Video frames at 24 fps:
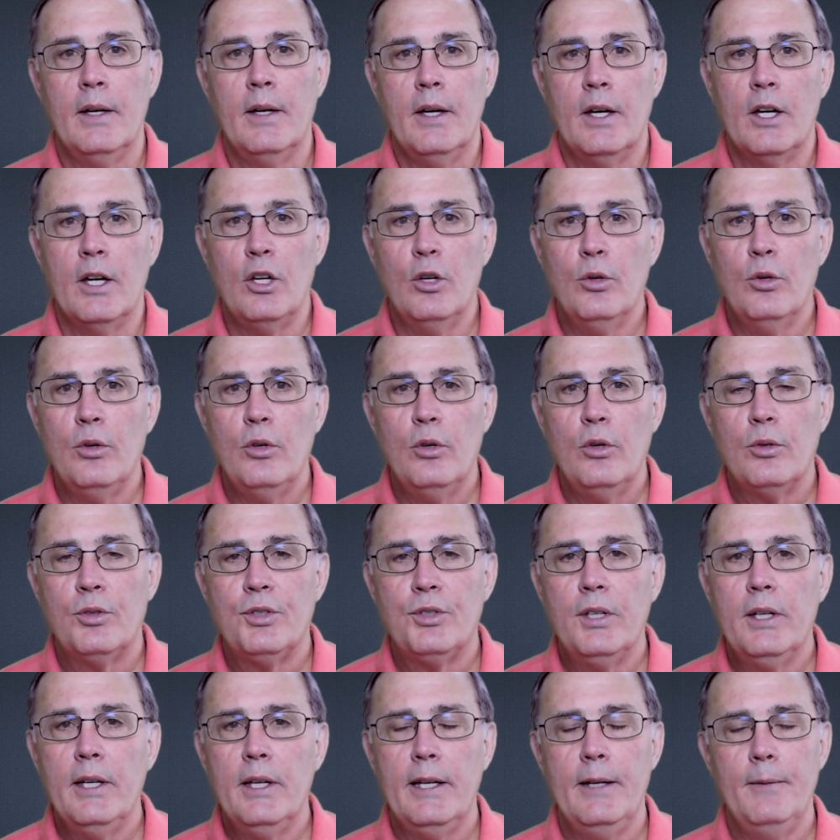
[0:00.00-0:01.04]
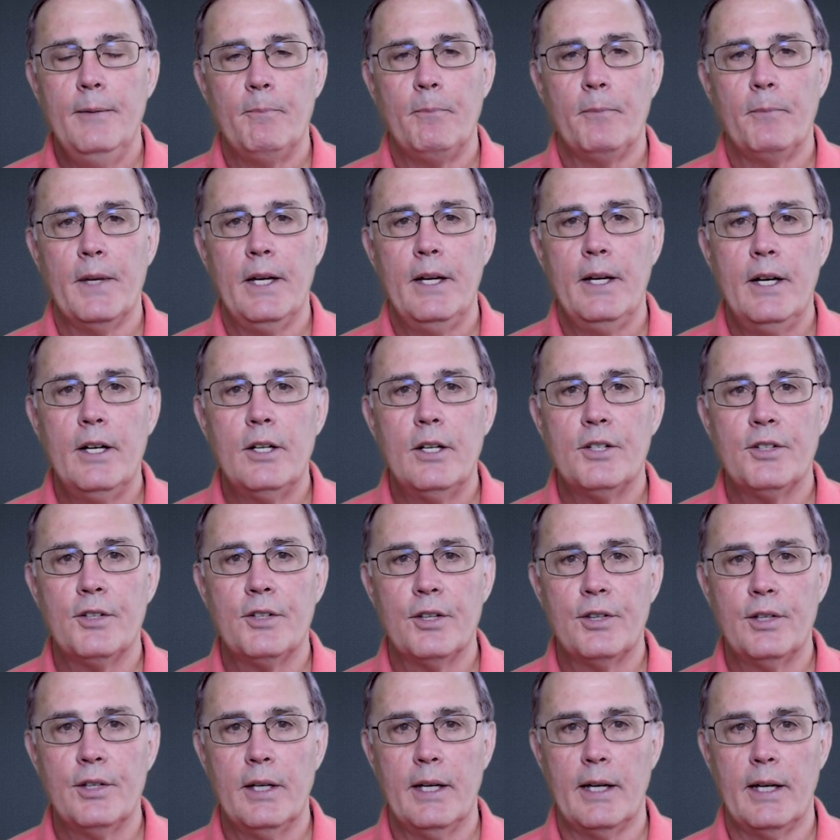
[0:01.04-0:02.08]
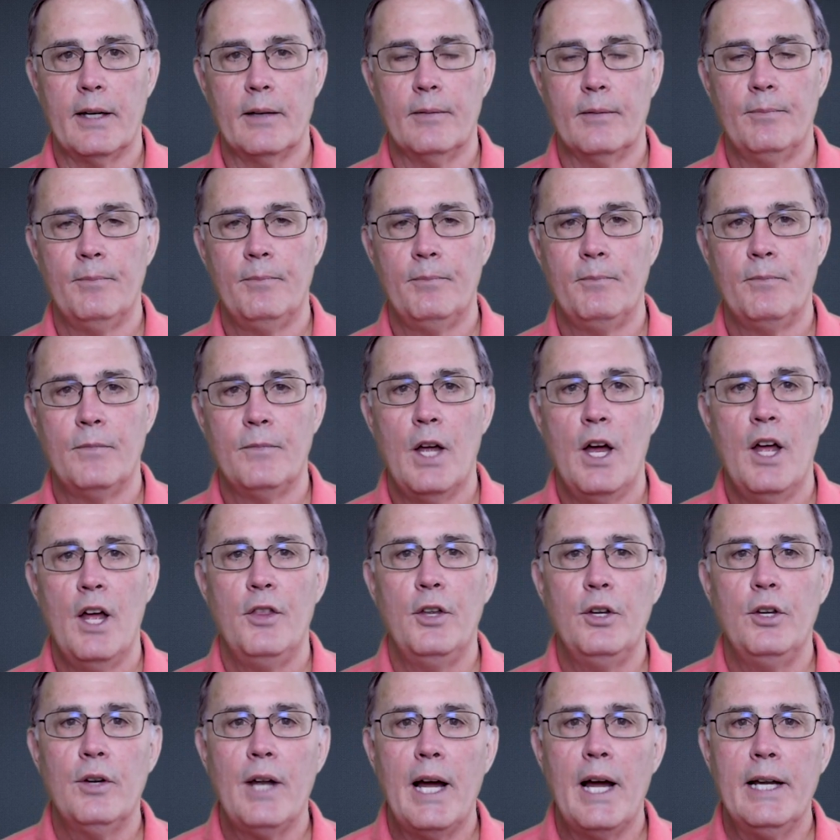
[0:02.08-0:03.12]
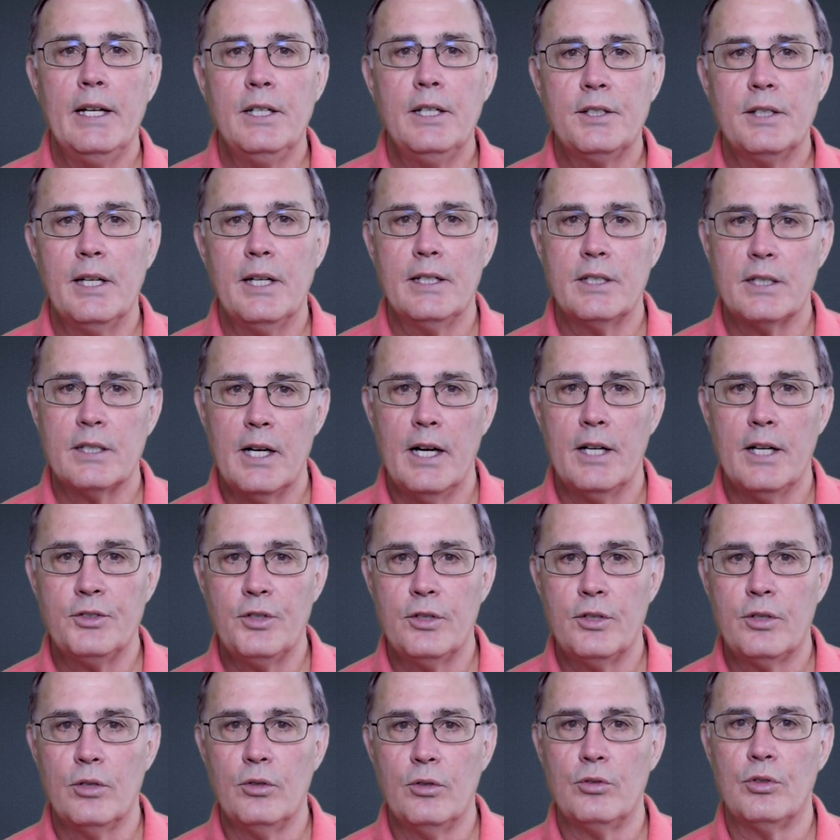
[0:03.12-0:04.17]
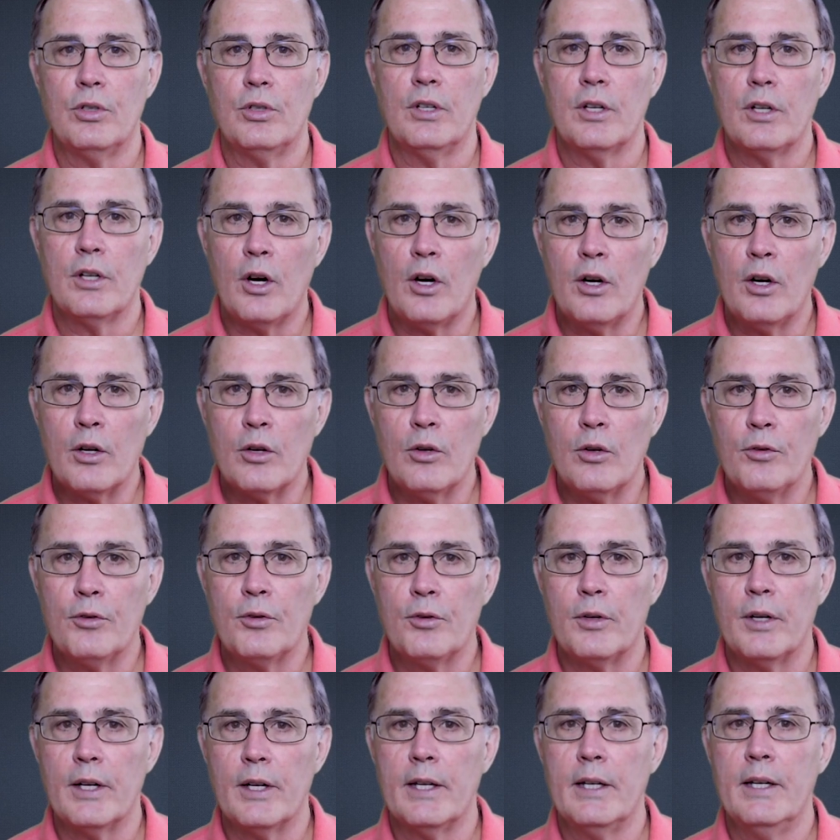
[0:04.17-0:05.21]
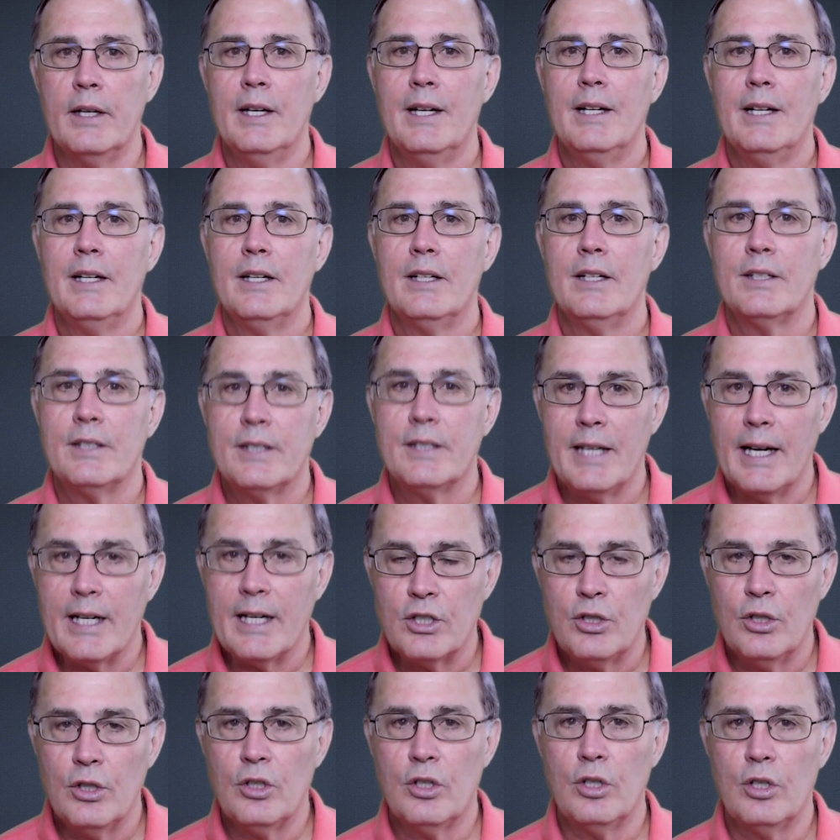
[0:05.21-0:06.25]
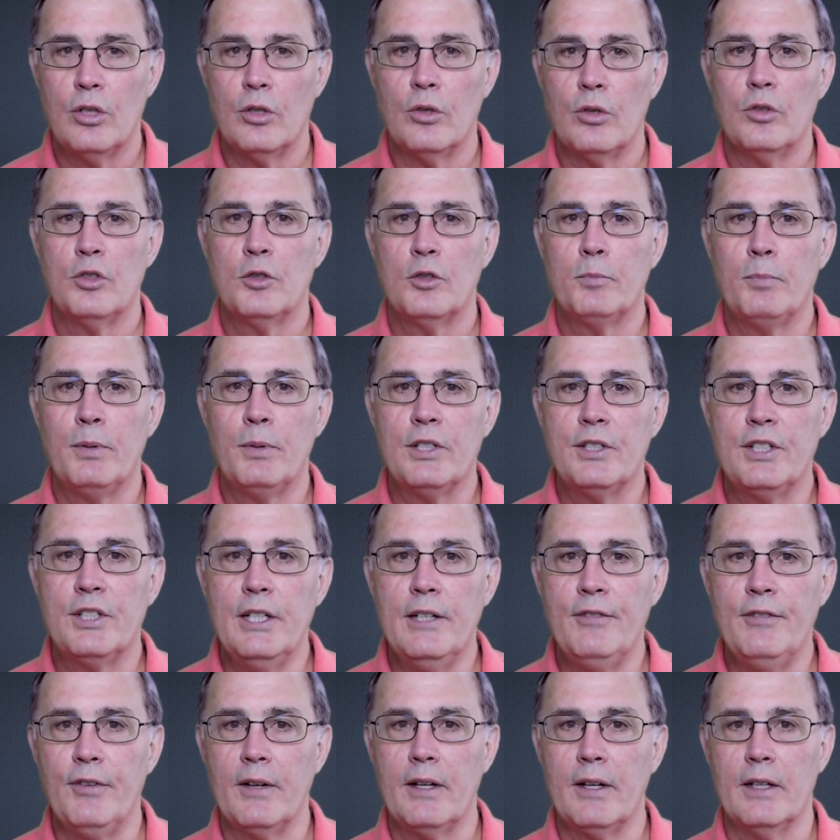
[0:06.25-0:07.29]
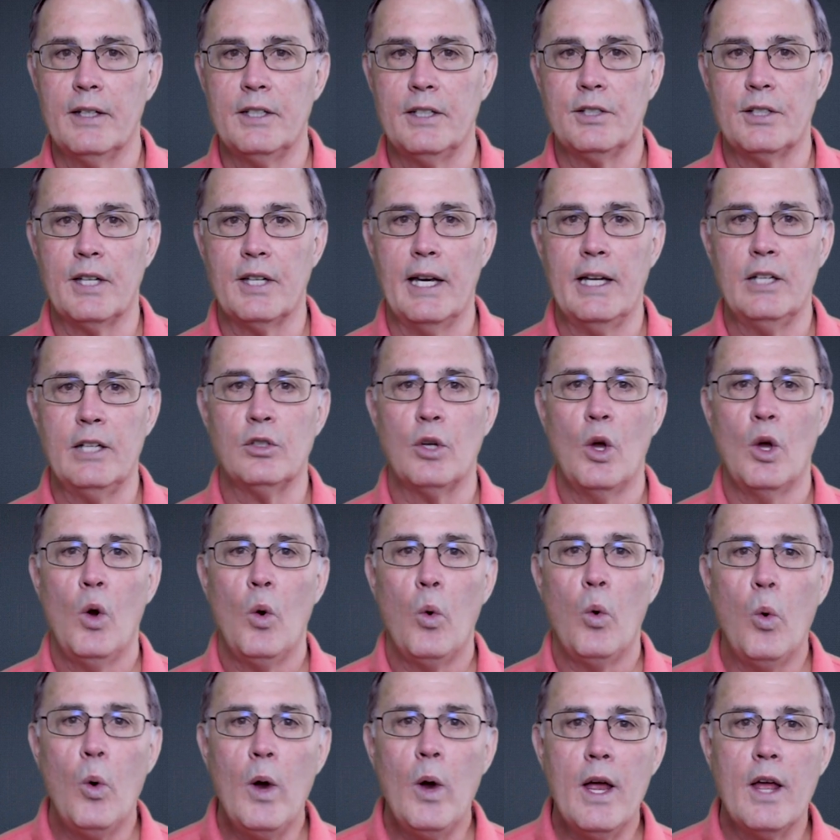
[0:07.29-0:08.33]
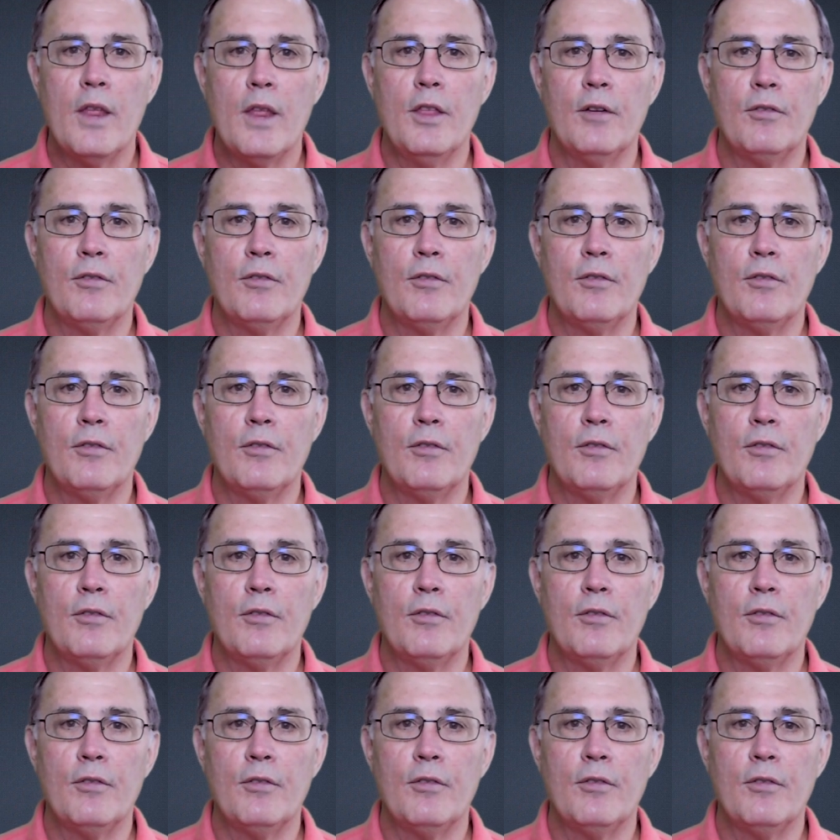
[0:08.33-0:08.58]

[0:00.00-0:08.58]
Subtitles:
You see, here's the thing. The United States Constitution in Article 3, Section 2 specifically states when the